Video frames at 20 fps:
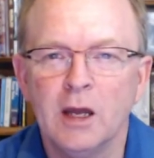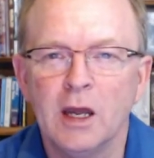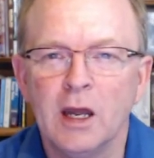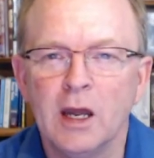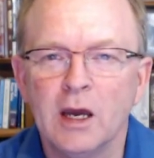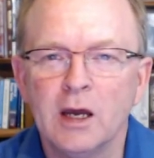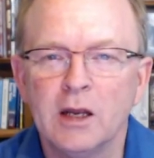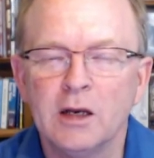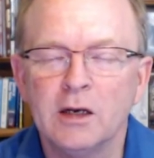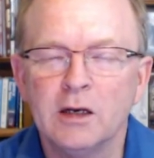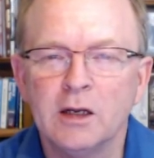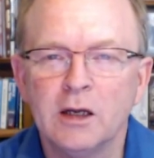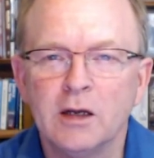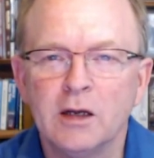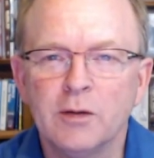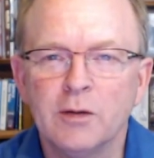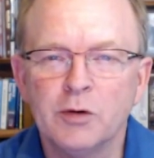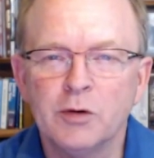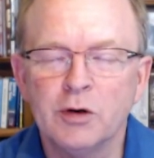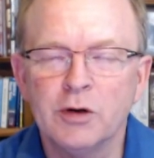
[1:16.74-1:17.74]
And
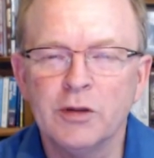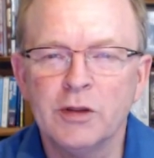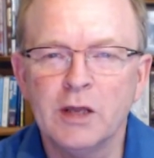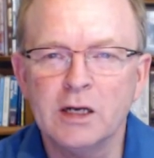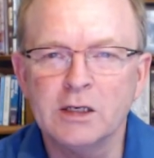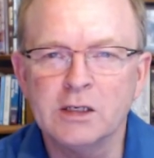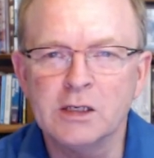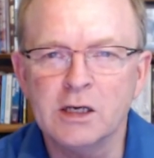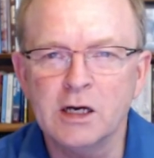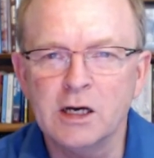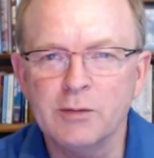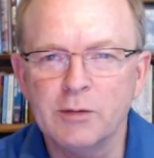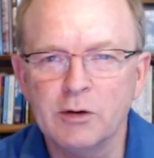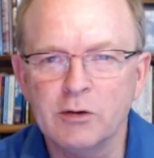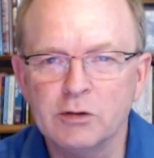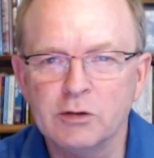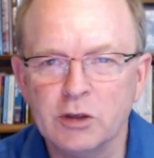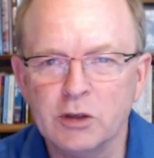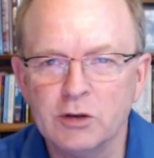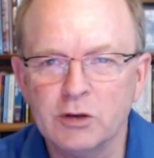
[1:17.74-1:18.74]
uh, during that time, I
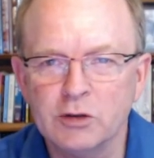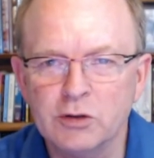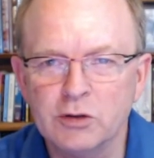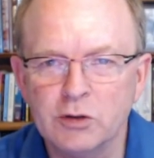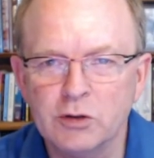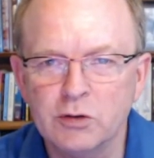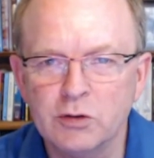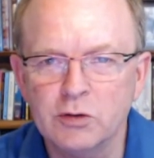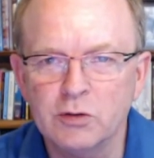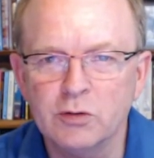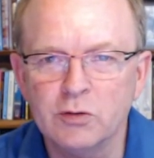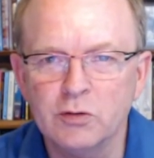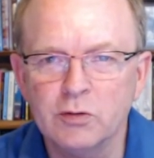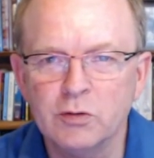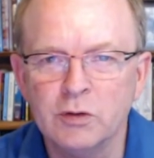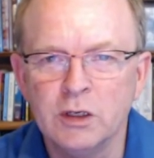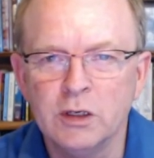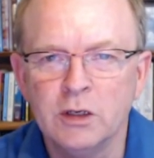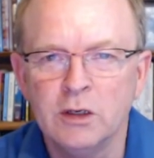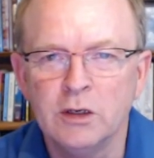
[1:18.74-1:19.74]
was
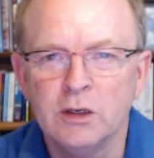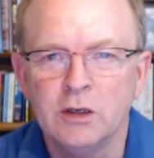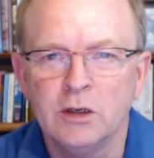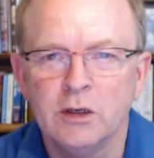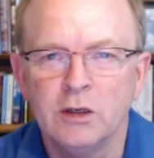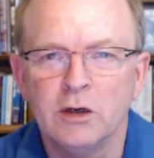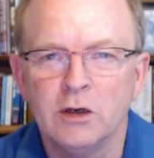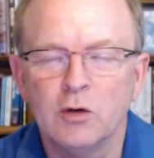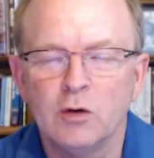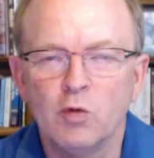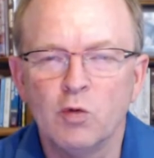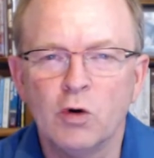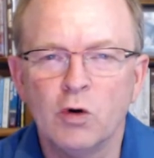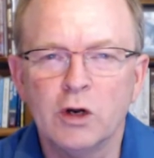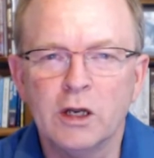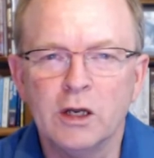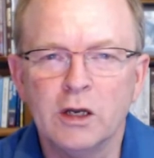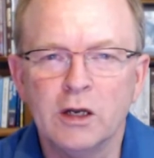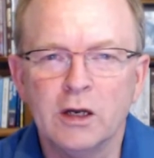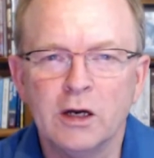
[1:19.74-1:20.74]
also
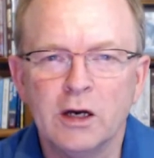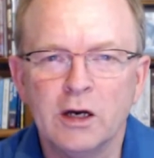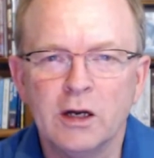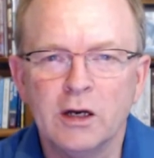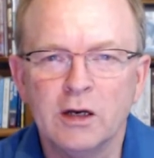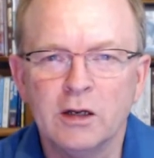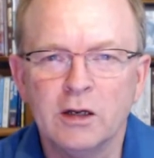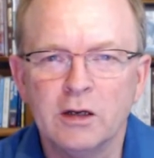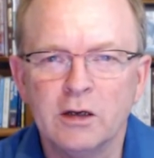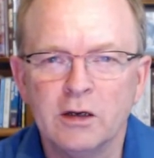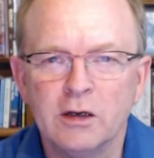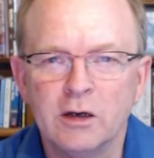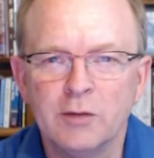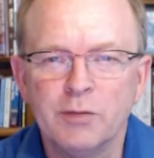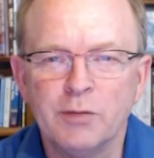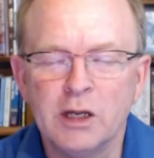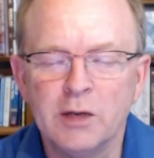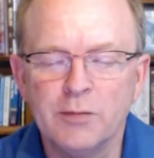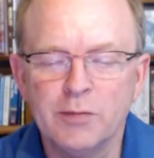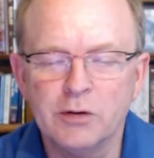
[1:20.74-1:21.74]
working on uh,
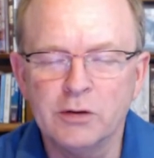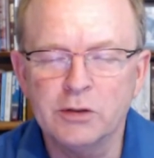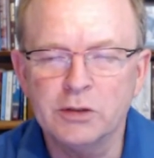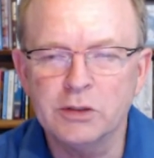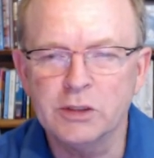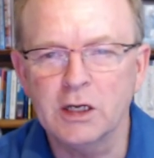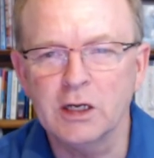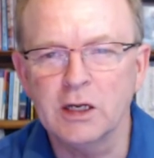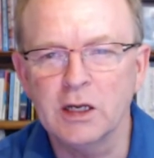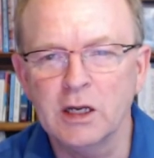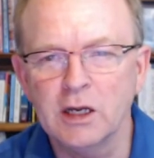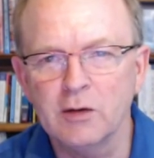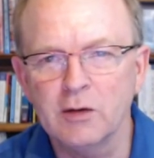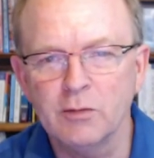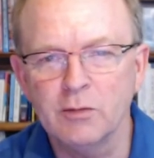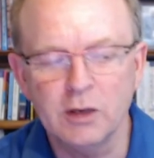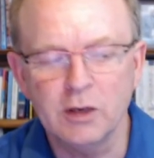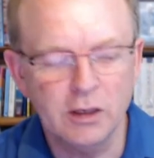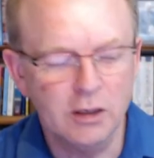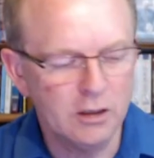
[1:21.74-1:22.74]
papers. I had
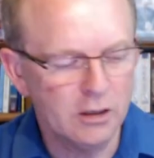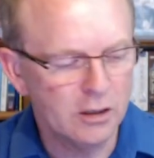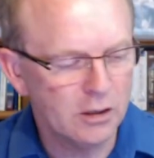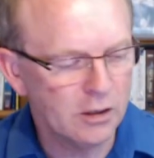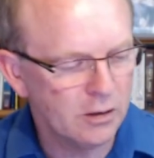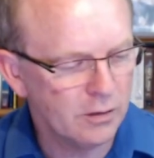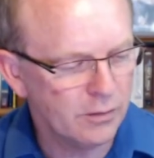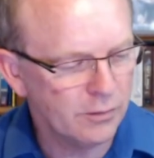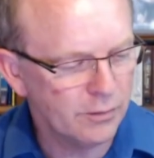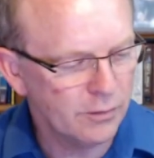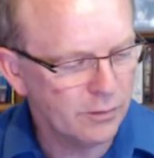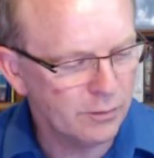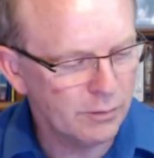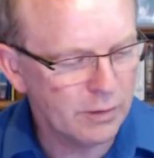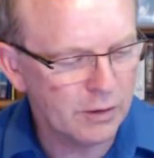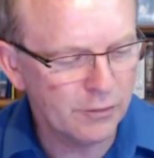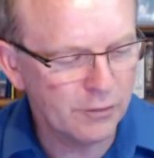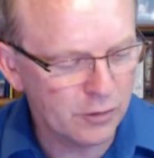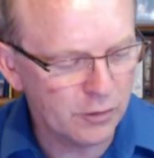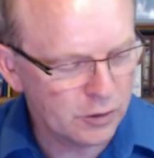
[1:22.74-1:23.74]
my uh,
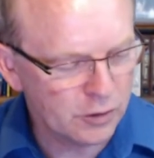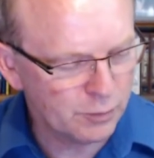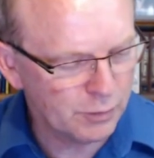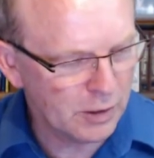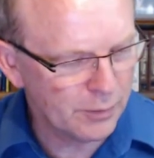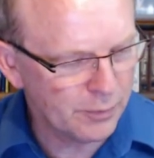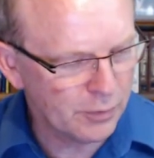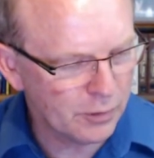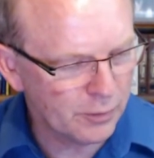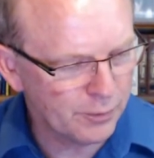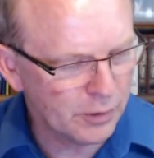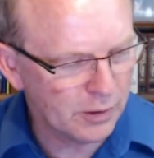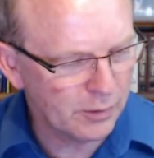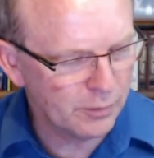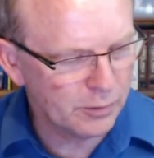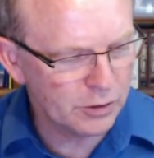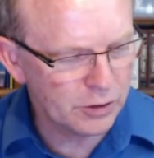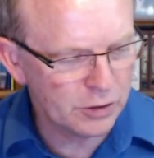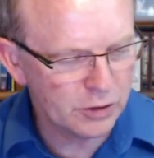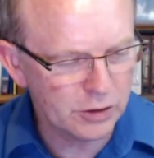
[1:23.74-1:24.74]
my first paper
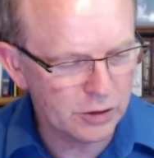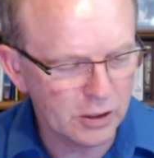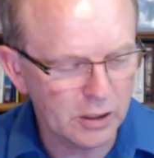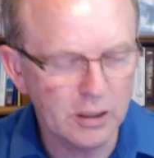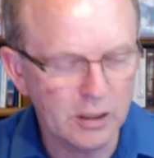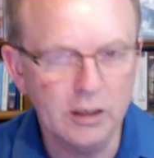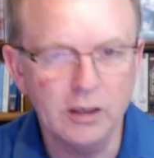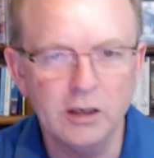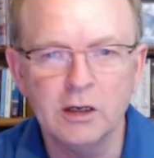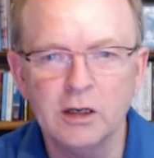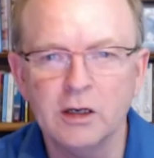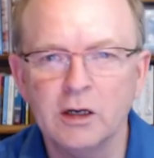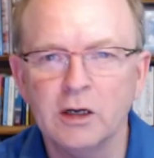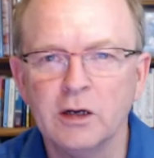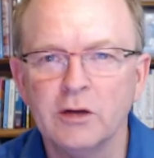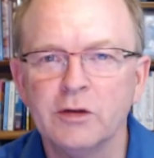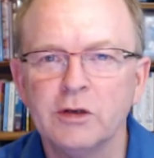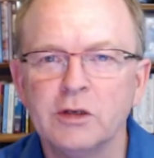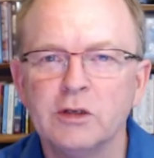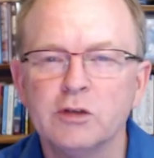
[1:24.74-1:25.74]
published on
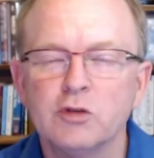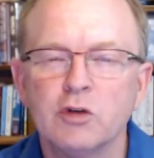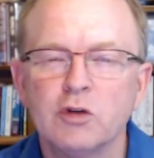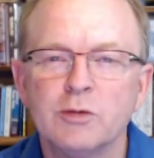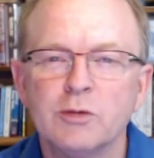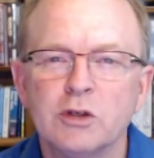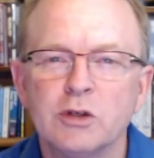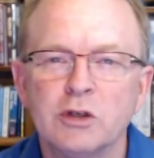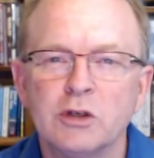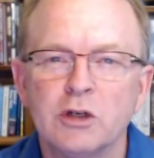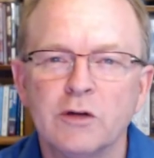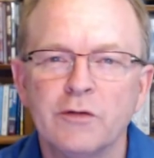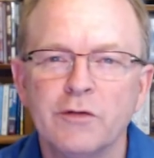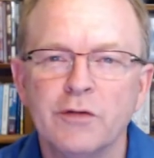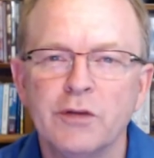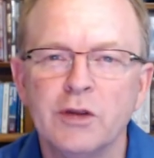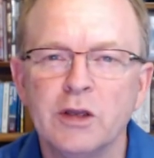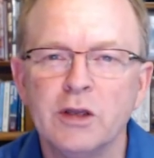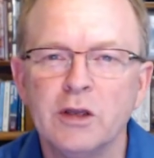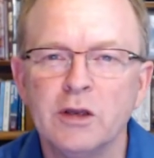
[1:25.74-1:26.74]
uh, the description of
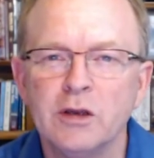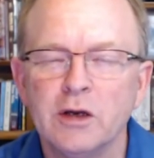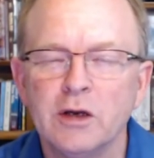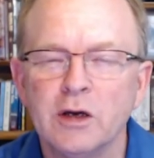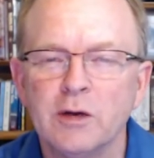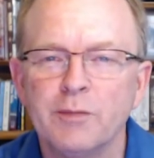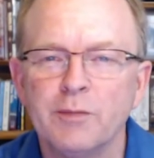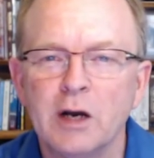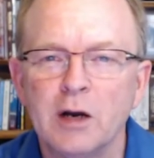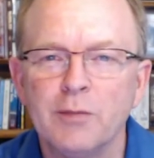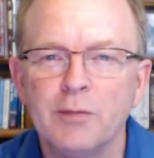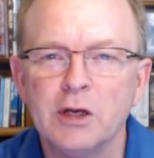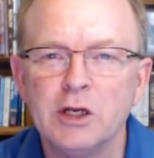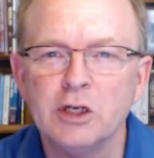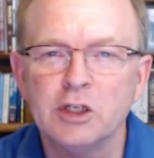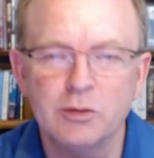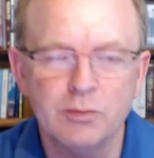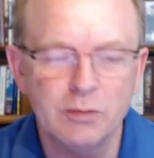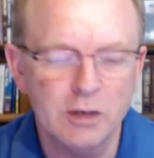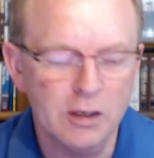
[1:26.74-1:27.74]
the uh,
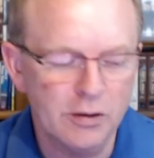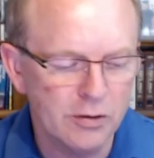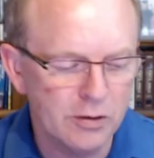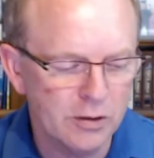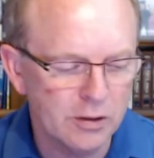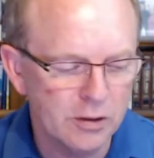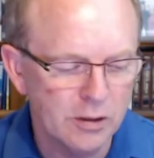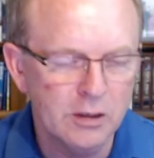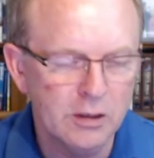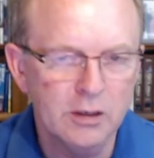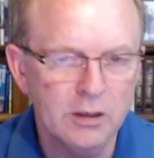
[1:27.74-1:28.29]
palpation method.